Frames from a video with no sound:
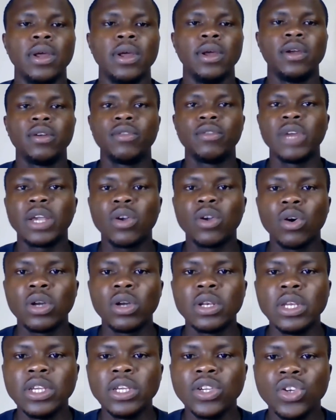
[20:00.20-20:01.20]

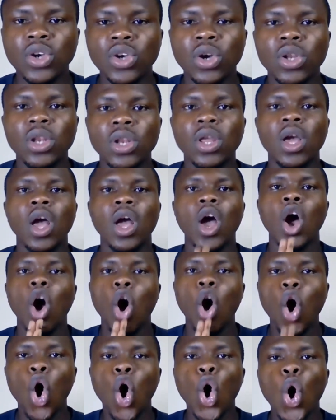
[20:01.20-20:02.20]
recognition
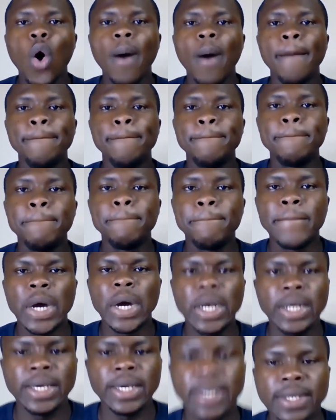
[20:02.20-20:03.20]
or
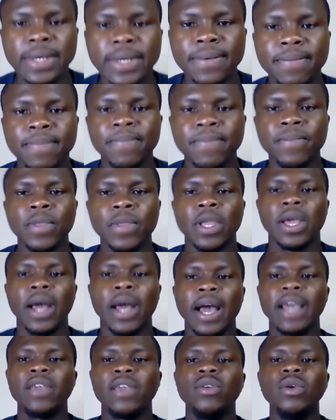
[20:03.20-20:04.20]
money.
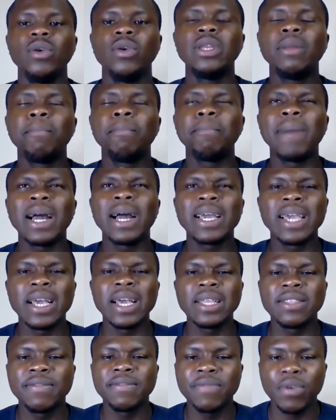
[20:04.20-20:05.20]
Are you in the
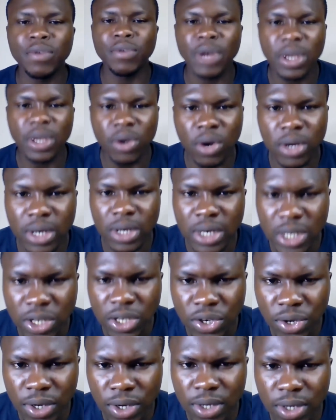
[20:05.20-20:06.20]
market for
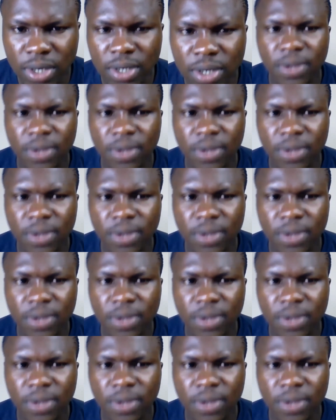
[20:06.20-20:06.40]
recognition?